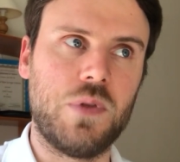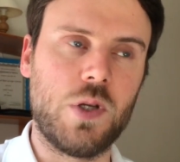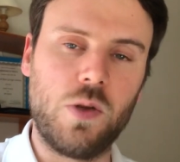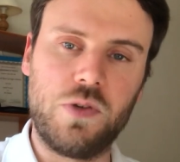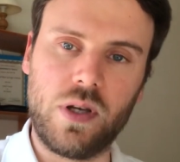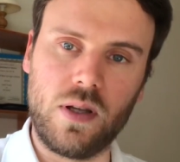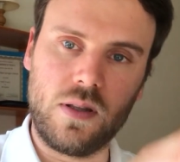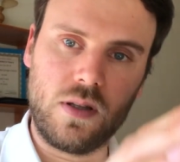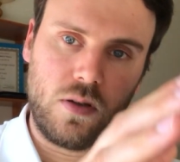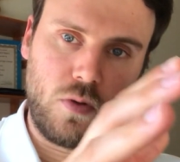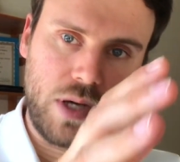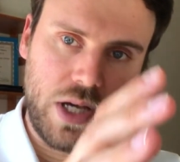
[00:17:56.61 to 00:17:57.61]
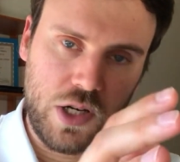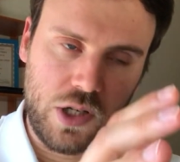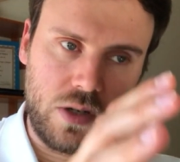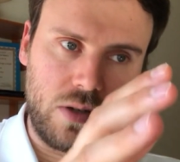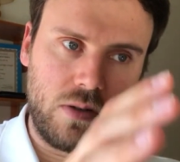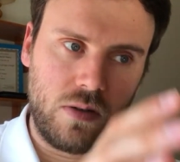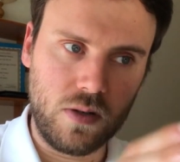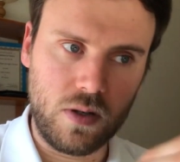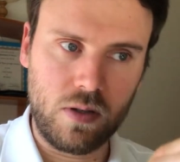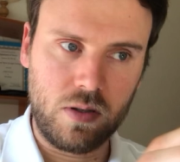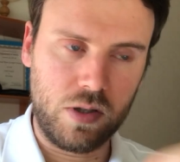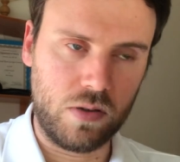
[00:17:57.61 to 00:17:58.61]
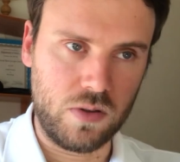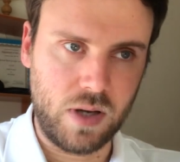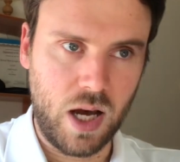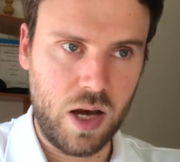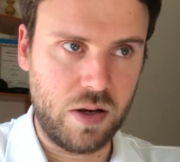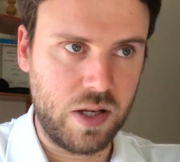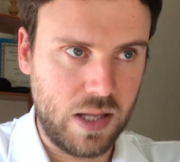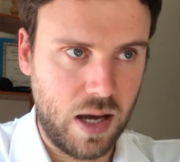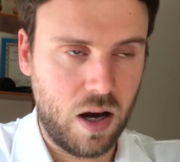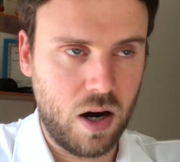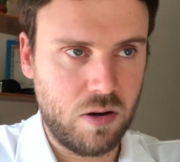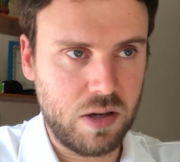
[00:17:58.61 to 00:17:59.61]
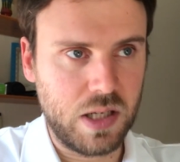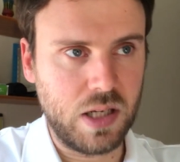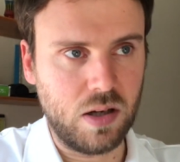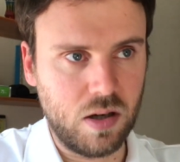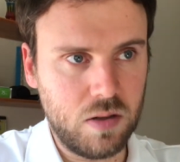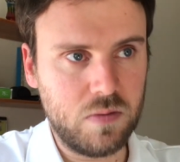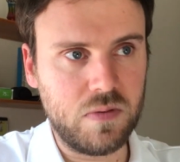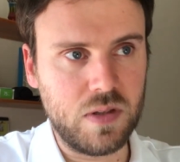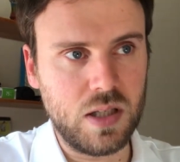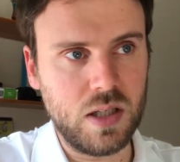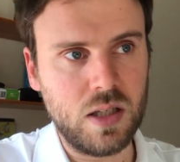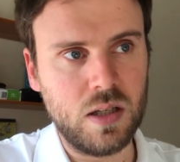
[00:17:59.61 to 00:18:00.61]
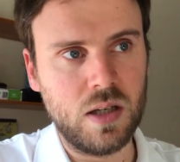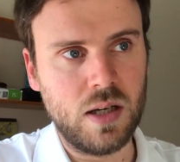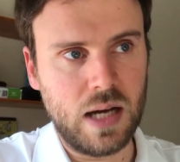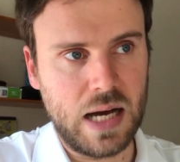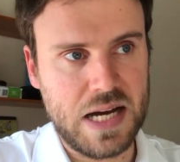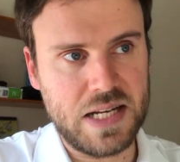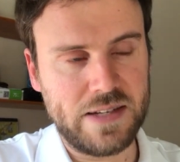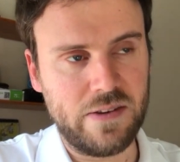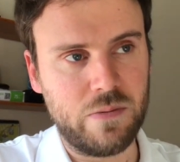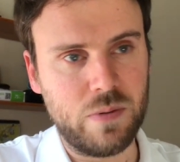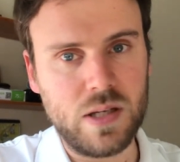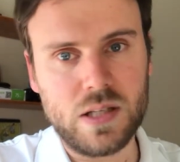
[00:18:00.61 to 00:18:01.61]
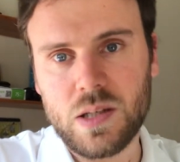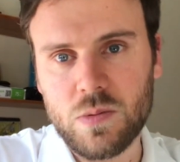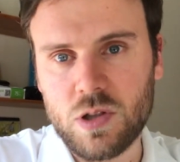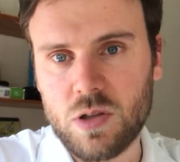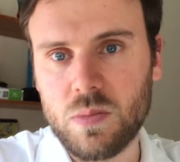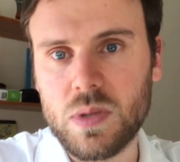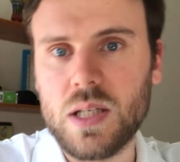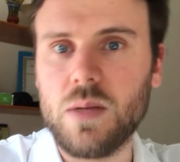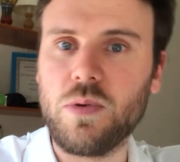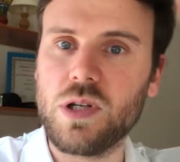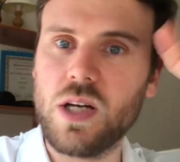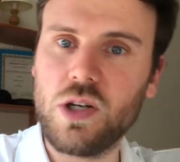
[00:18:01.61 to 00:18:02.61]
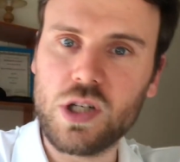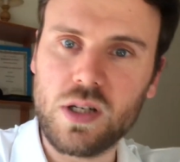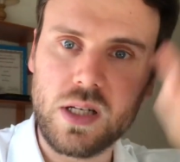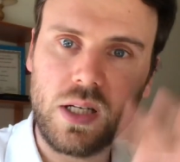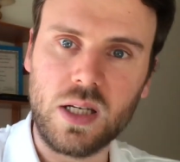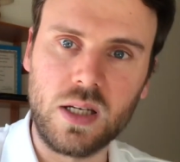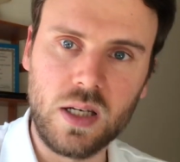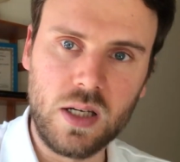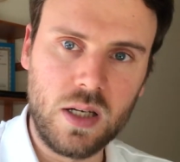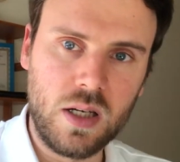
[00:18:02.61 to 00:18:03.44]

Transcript: the, the, the, location, you know, the in that hierarchy of the ISFP seems to me potentially